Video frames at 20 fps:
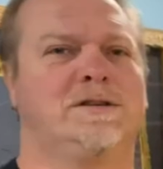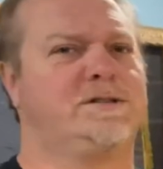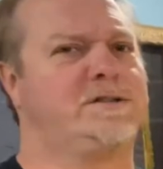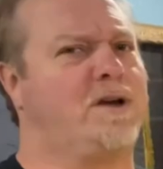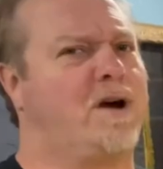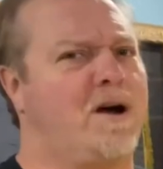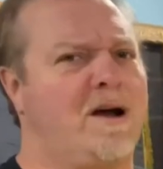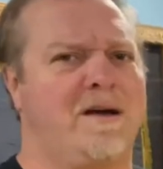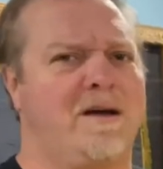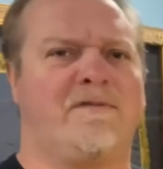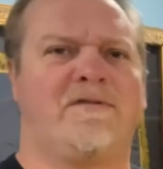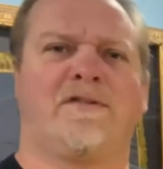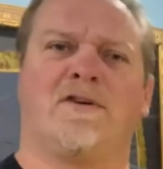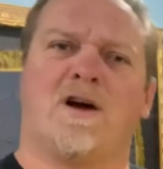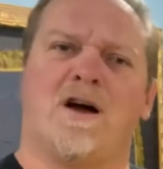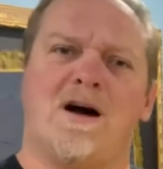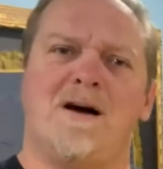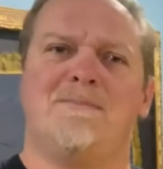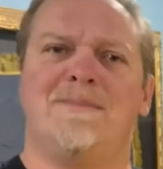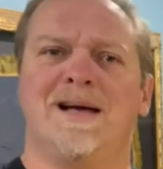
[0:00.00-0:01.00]
sorry
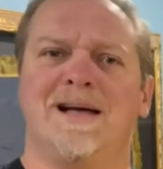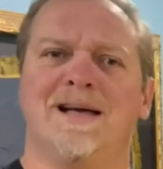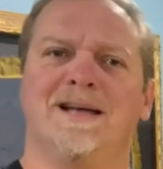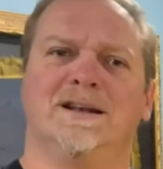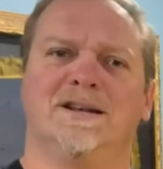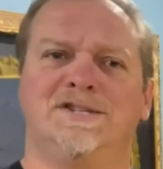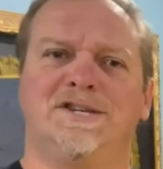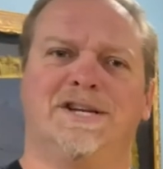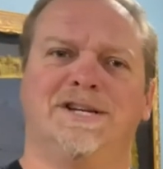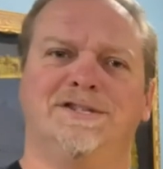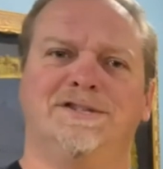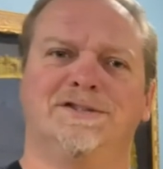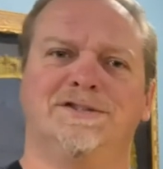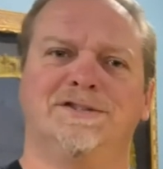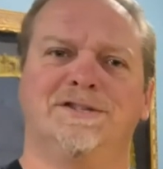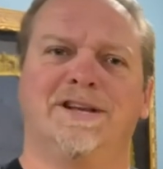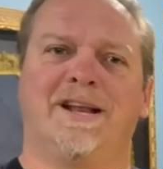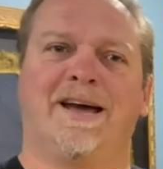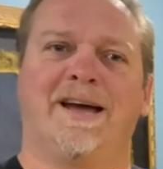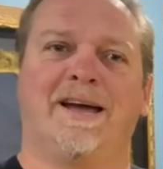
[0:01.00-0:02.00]
for all my English
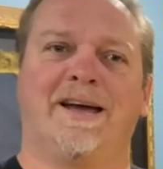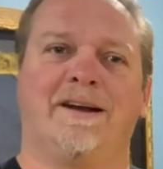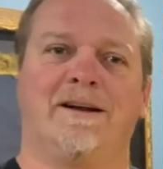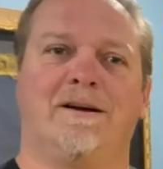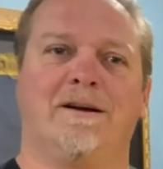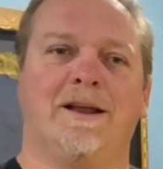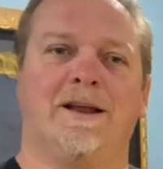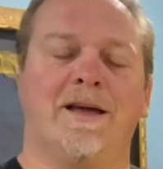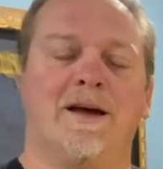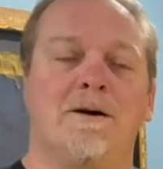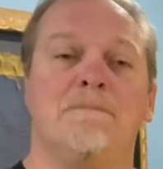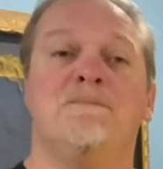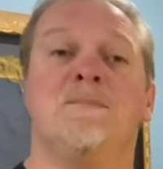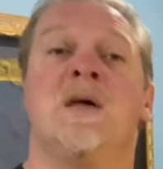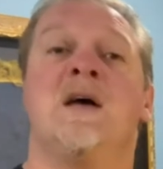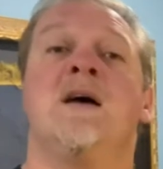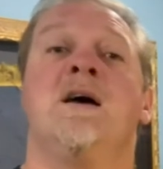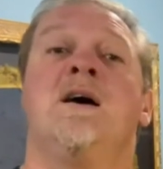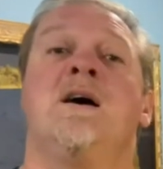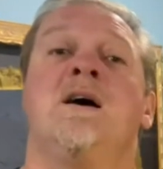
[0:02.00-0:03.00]
teachers that I had early on,
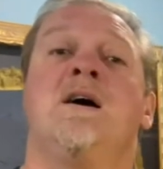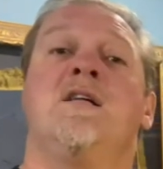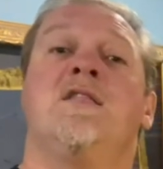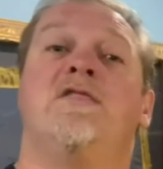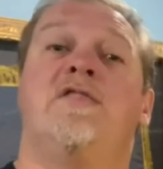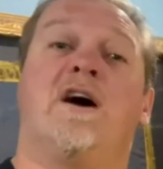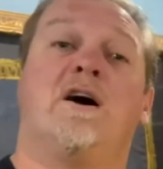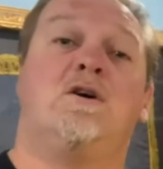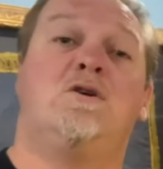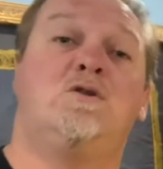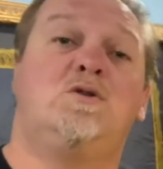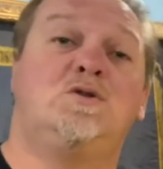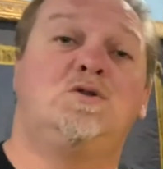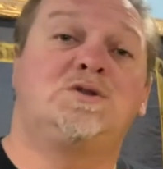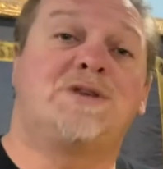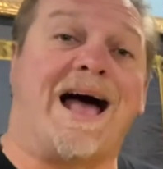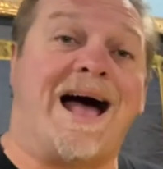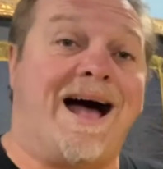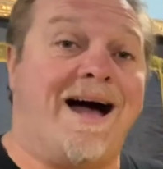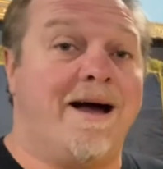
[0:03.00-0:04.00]

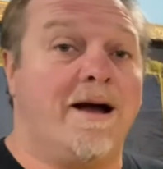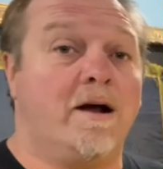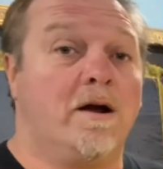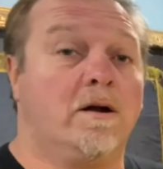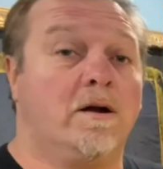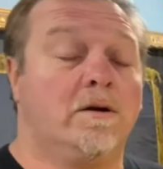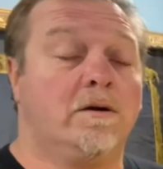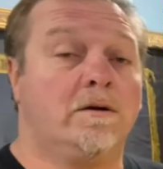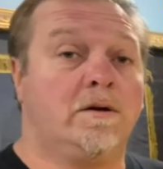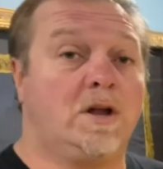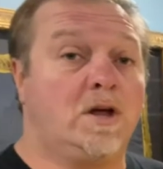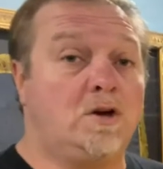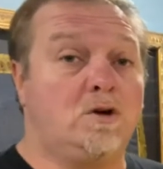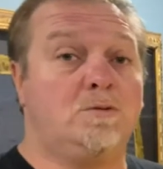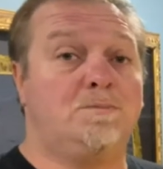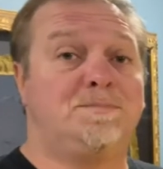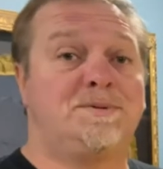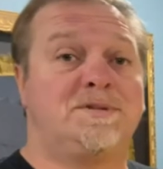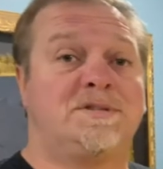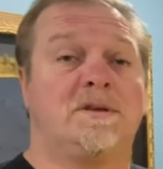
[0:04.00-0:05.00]
those iron
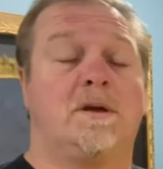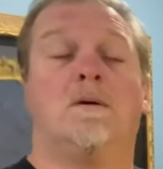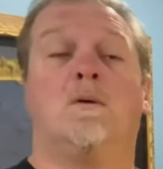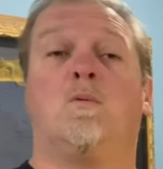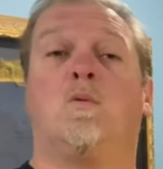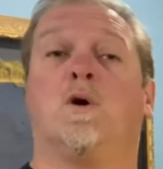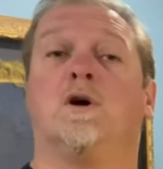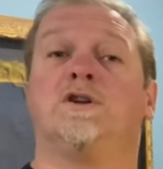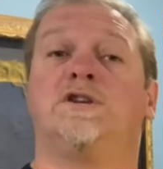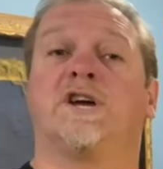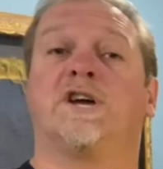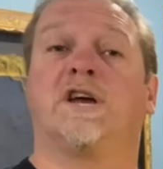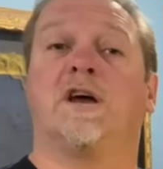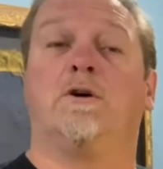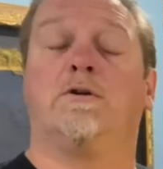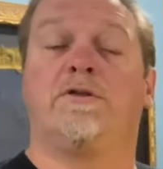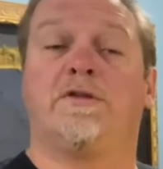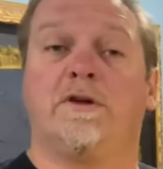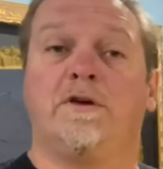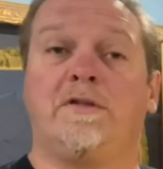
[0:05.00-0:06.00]
loops were to
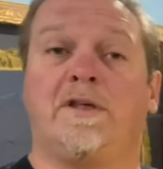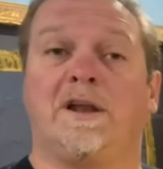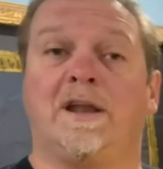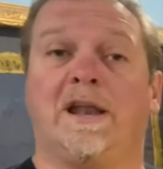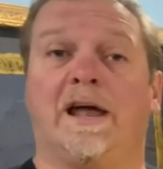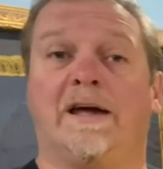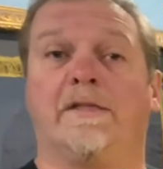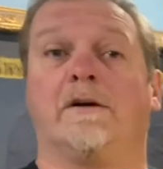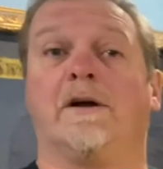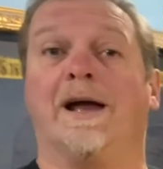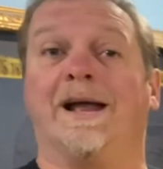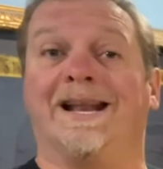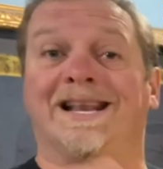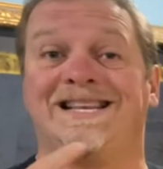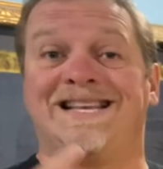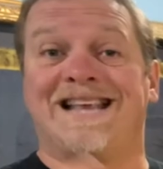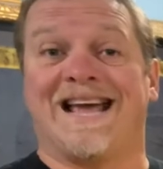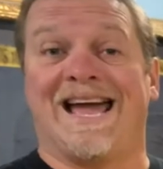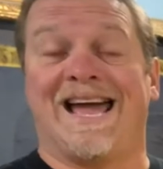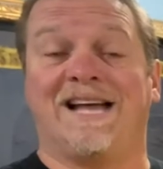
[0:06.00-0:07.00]
go through the leather and
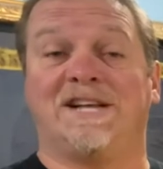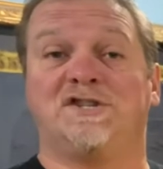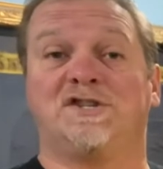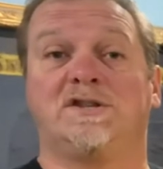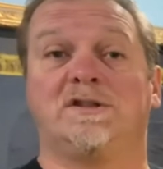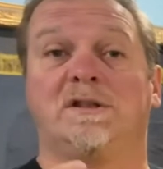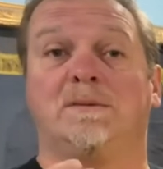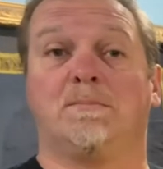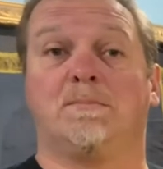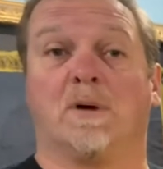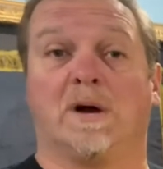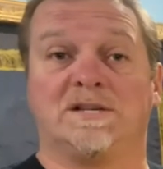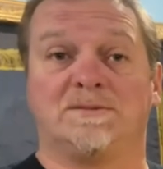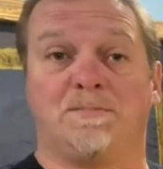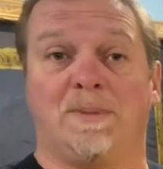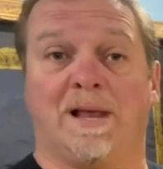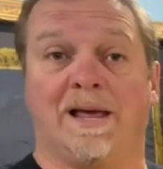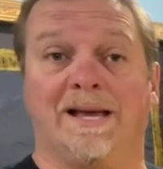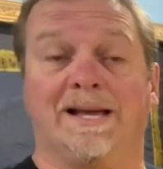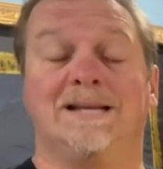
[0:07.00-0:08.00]
attach the
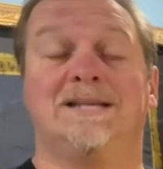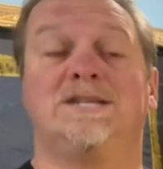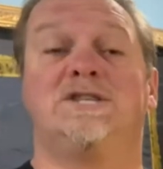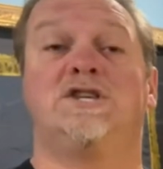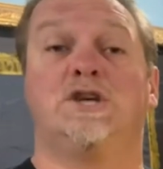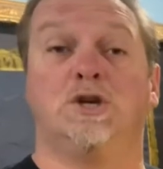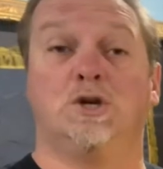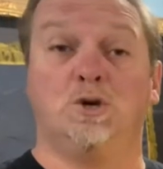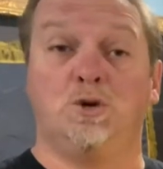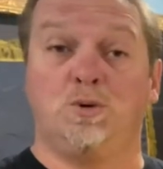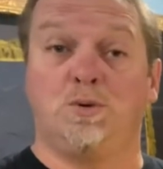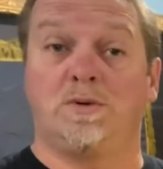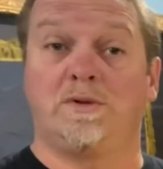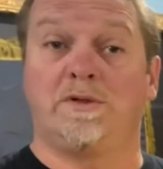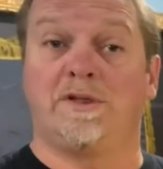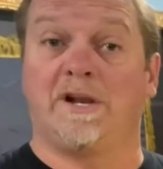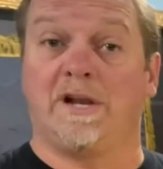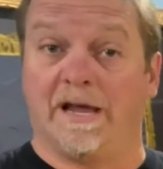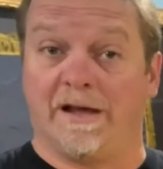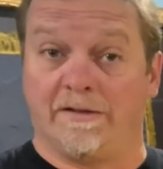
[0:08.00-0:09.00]
breastplate to
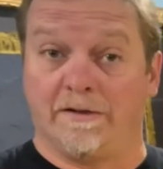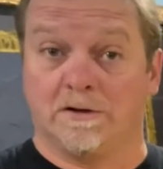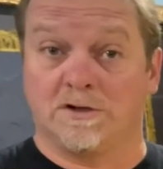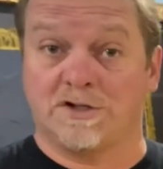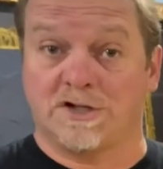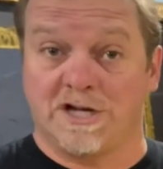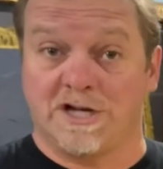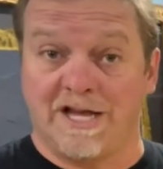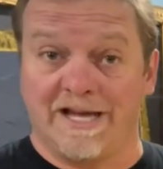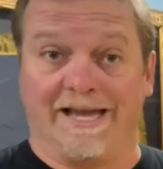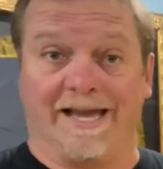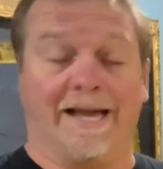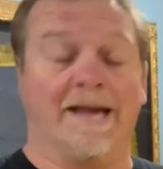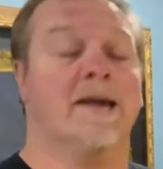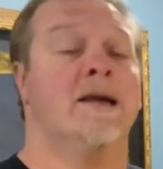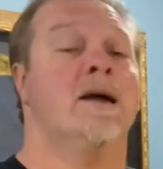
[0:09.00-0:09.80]
the leather sling.